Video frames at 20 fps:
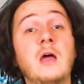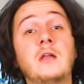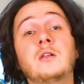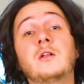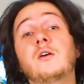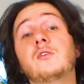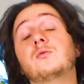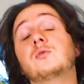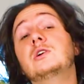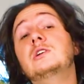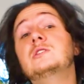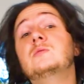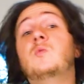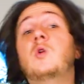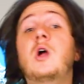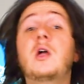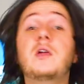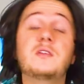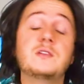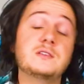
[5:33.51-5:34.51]
Now, the reason
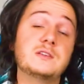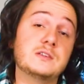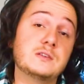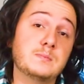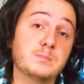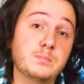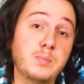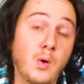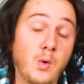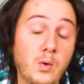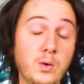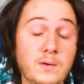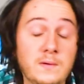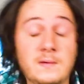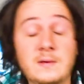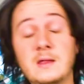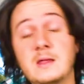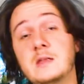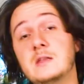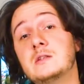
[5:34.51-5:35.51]
why this is
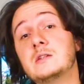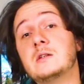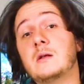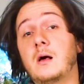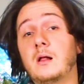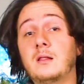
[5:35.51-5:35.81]
important is